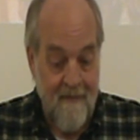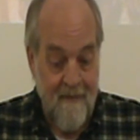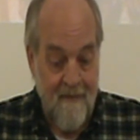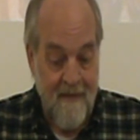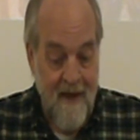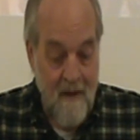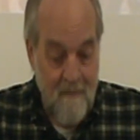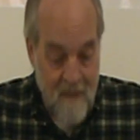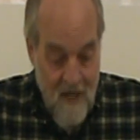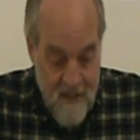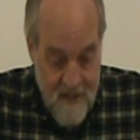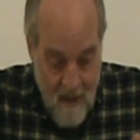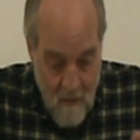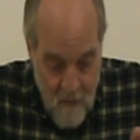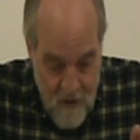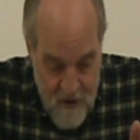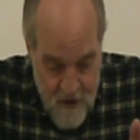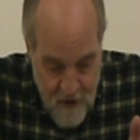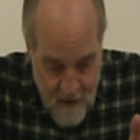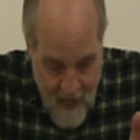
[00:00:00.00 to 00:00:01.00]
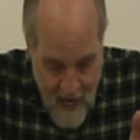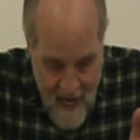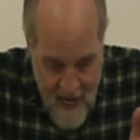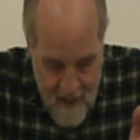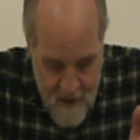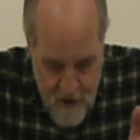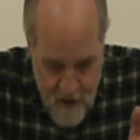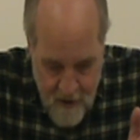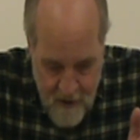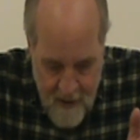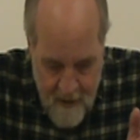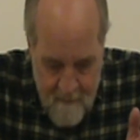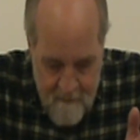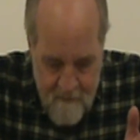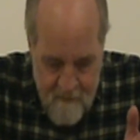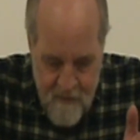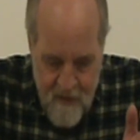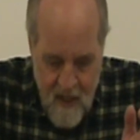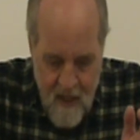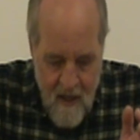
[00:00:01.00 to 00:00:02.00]
That means that we should actually
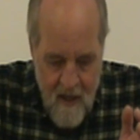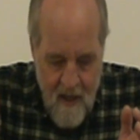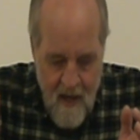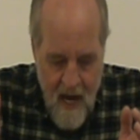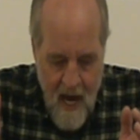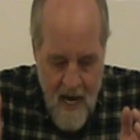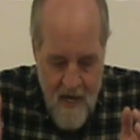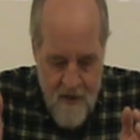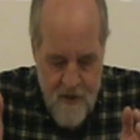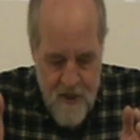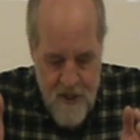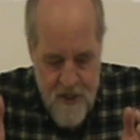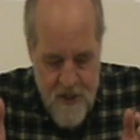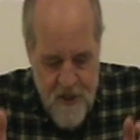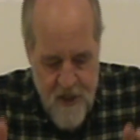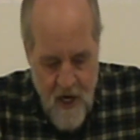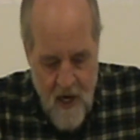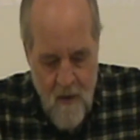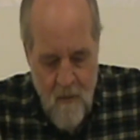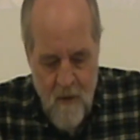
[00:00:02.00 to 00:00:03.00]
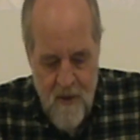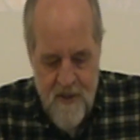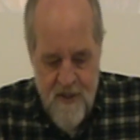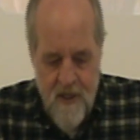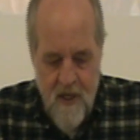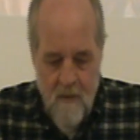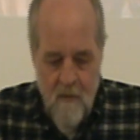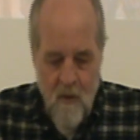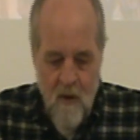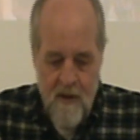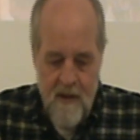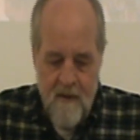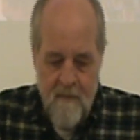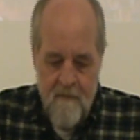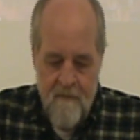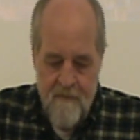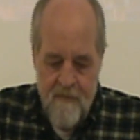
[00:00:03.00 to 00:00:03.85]
actually share with someone